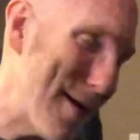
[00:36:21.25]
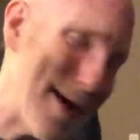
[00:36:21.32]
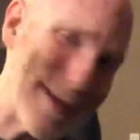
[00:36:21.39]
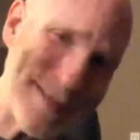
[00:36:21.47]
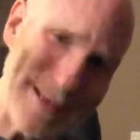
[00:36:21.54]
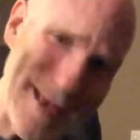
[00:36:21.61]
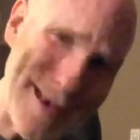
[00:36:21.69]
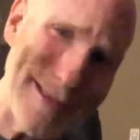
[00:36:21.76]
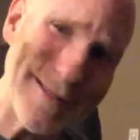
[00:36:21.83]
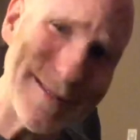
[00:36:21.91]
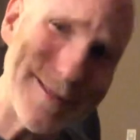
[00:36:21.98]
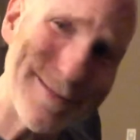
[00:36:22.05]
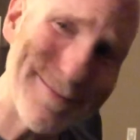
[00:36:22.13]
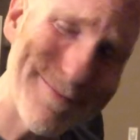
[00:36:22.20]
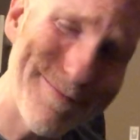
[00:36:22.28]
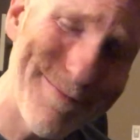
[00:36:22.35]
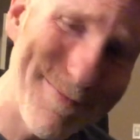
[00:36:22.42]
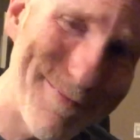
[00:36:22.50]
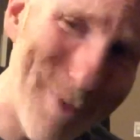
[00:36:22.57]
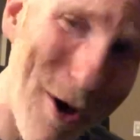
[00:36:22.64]
as
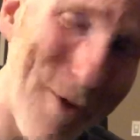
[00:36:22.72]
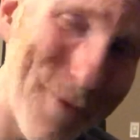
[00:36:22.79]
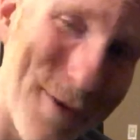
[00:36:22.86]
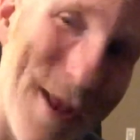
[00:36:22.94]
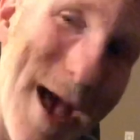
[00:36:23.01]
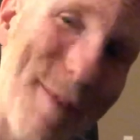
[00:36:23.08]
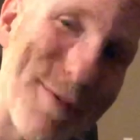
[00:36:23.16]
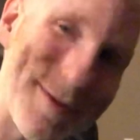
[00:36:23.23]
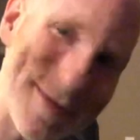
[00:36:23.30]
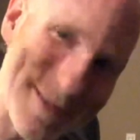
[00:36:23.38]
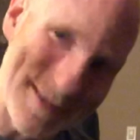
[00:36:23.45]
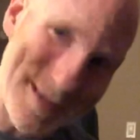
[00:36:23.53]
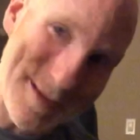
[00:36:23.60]
often happens, has